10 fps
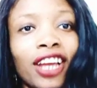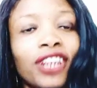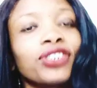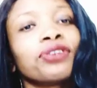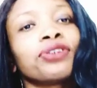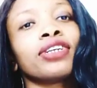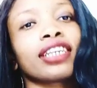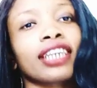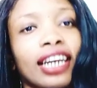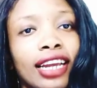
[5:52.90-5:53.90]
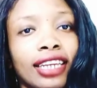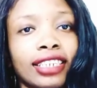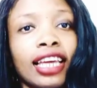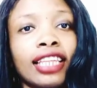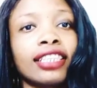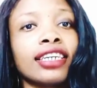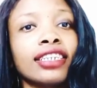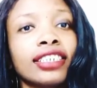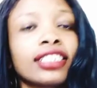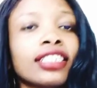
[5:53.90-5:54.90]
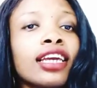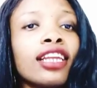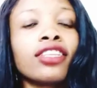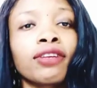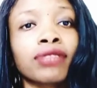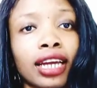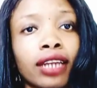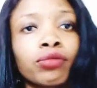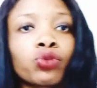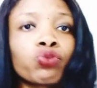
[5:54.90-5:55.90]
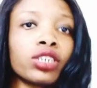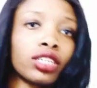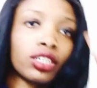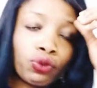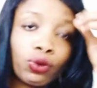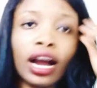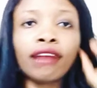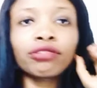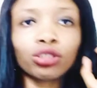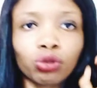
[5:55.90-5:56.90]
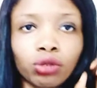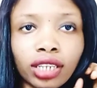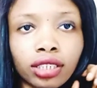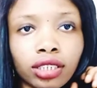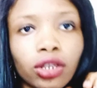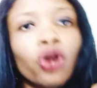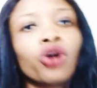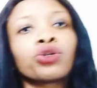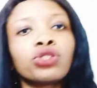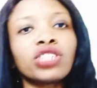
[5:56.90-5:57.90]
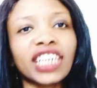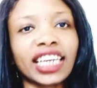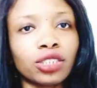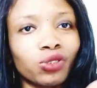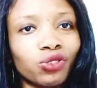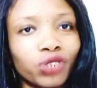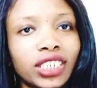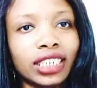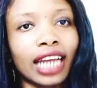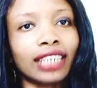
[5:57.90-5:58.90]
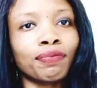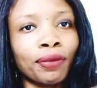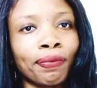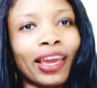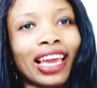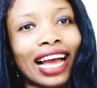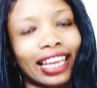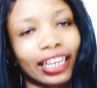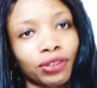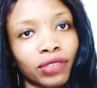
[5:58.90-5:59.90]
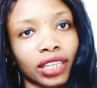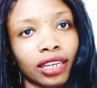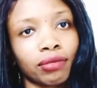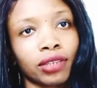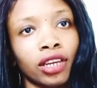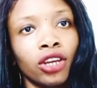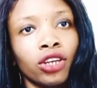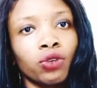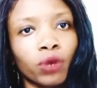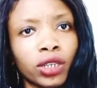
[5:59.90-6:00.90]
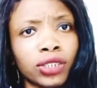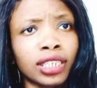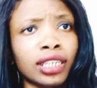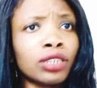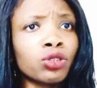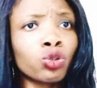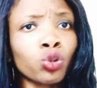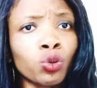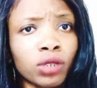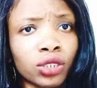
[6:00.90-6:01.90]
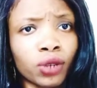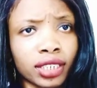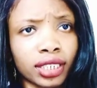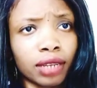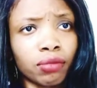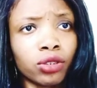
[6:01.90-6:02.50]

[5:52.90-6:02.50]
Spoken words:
So, guys, the thing is, a lot of times we will have students who do not get to read and prepare ahead of time. When you see 2 weeks to exam,